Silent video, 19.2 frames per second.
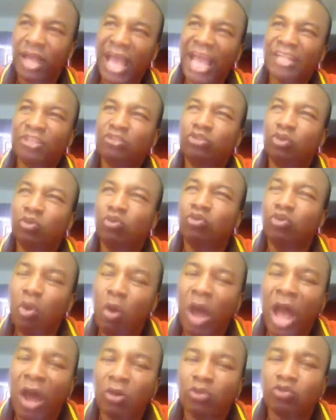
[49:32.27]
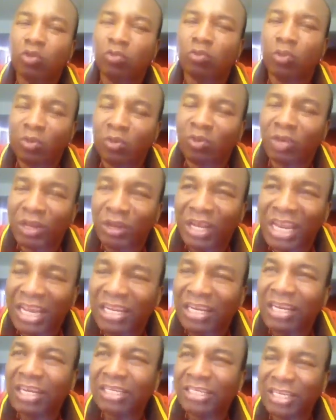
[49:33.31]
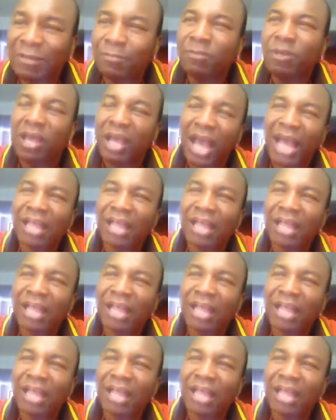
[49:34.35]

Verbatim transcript: and to know how to release him,